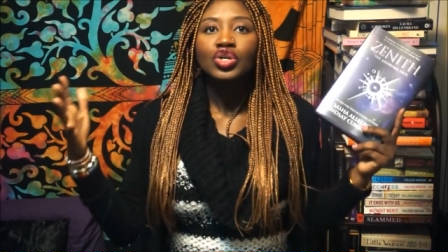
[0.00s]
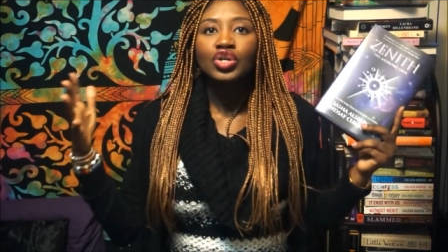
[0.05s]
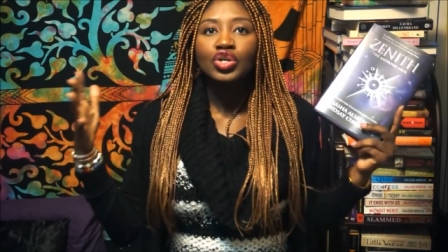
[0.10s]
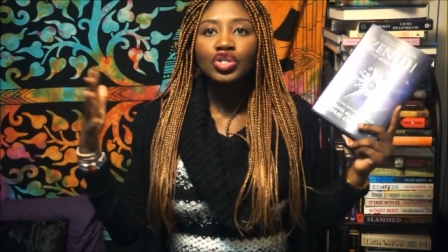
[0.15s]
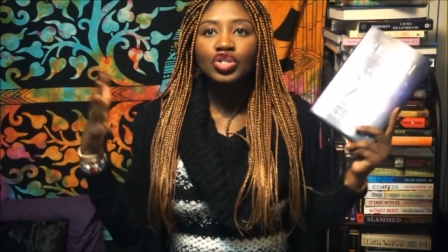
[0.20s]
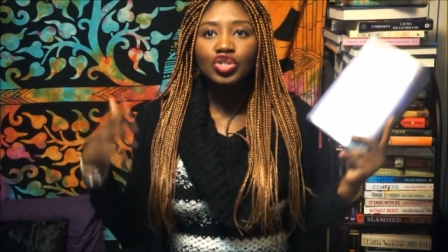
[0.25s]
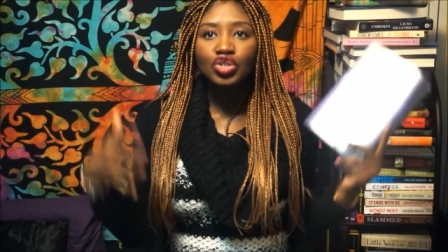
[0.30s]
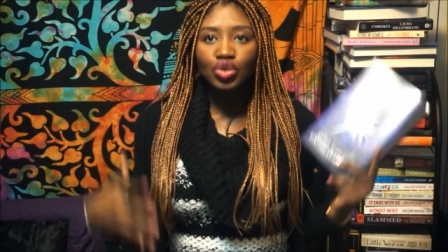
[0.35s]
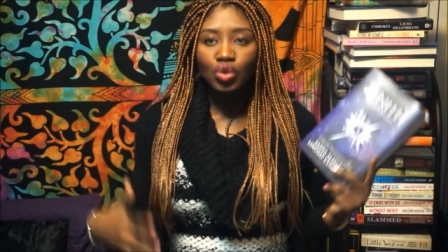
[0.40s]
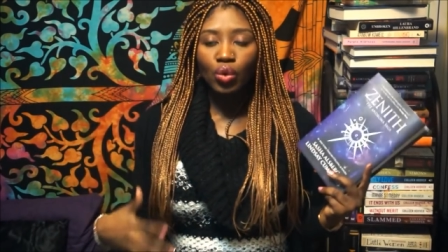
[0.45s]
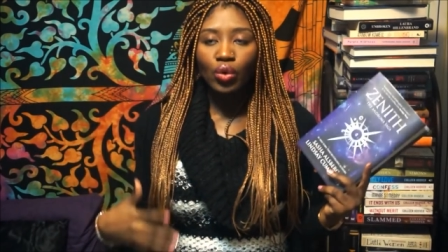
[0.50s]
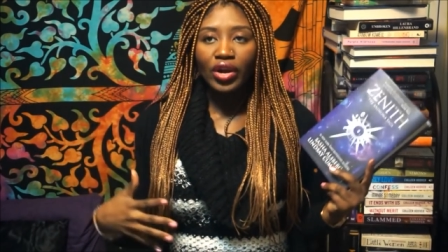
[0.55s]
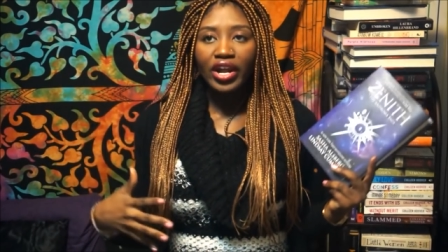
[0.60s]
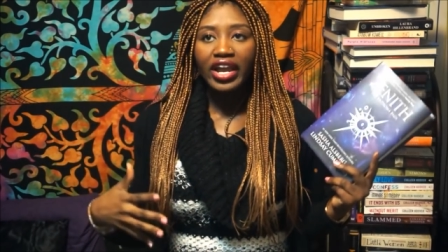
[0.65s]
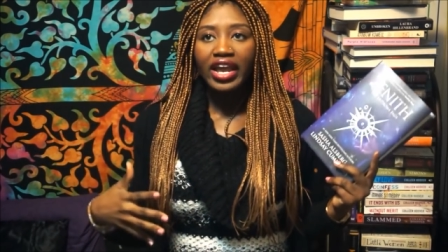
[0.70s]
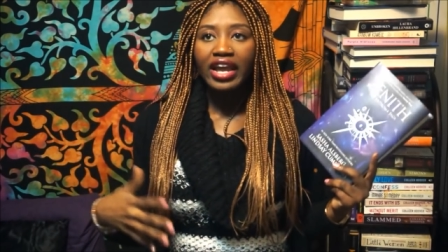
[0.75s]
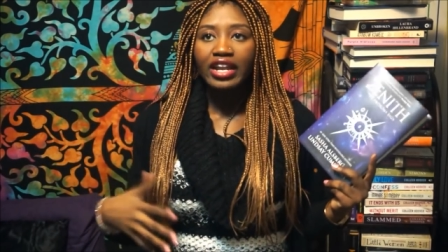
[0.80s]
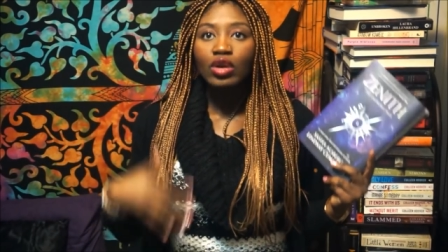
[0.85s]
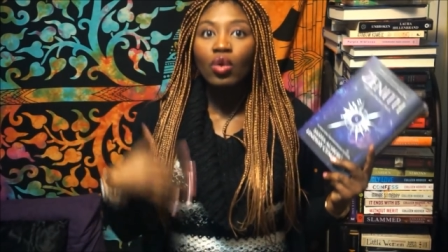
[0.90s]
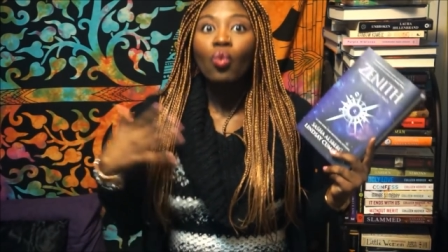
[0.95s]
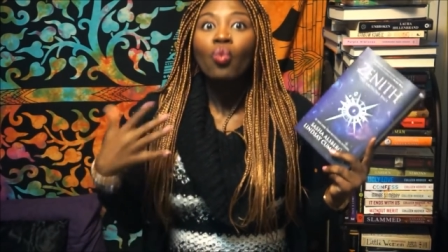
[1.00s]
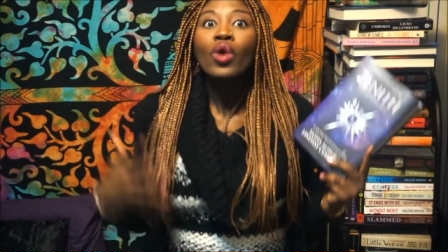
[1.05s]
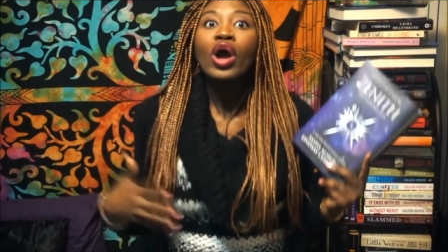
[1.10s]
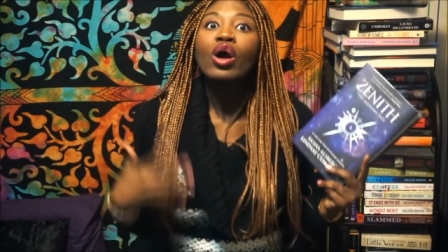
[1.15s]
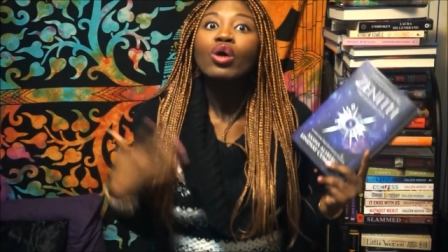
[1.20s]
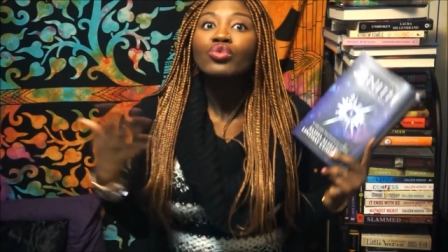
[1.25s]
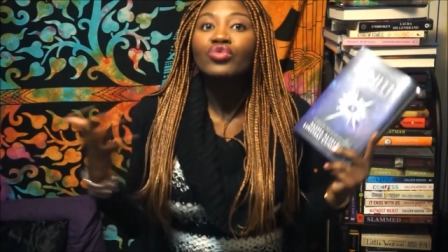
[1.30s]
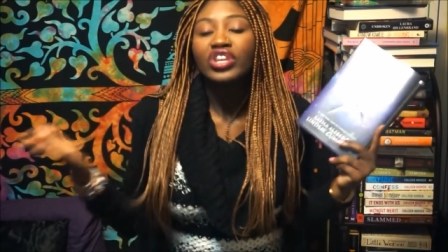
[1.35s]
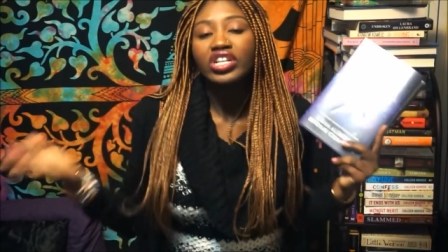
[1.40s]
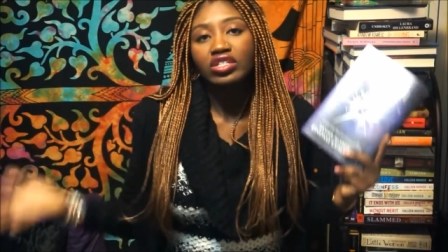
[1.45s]
story and a
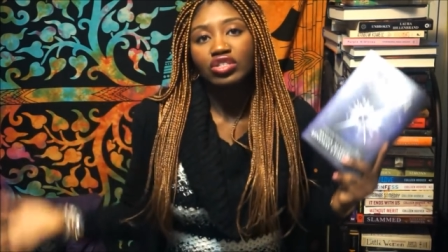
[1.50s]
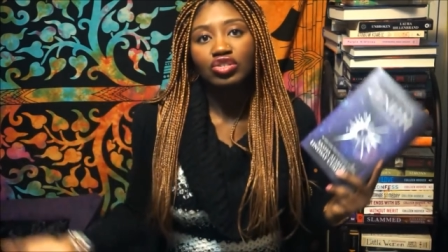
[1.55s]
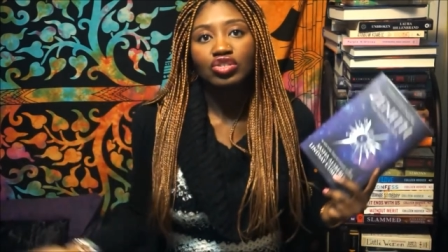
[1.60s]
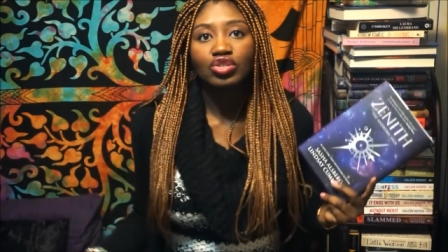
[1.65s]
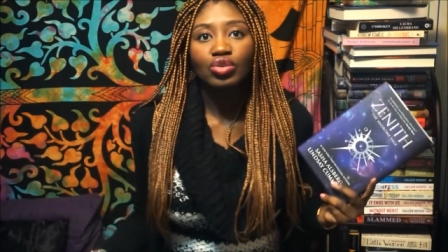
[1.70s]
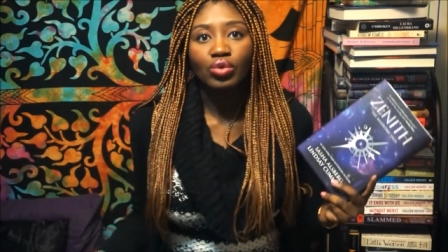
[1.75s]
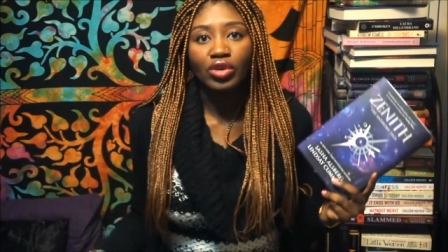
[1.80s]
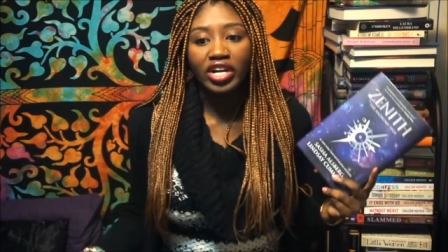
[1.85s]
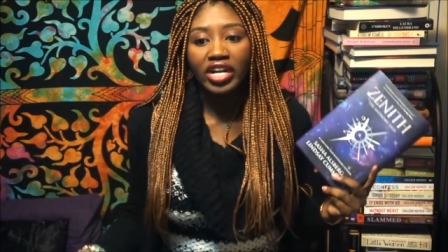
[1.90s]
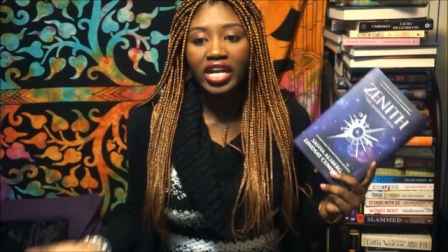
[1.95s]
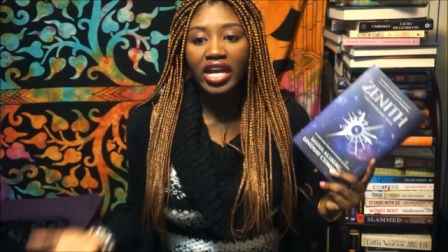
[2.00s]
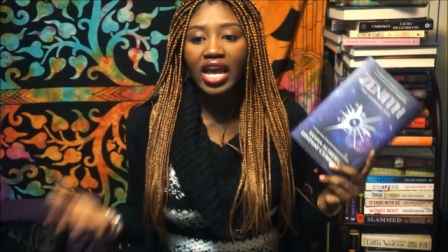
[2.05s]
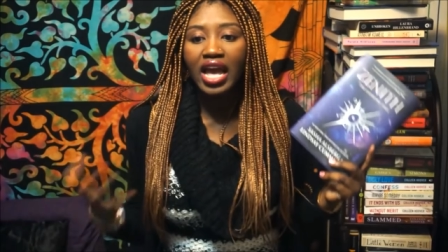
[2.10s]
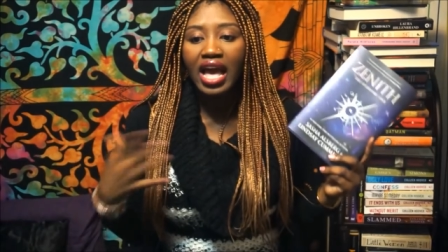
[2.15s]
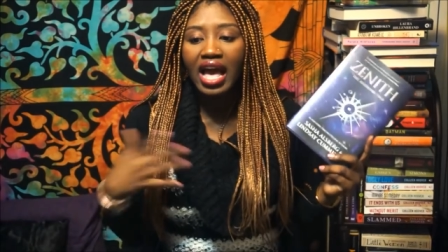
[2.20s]
well-written story.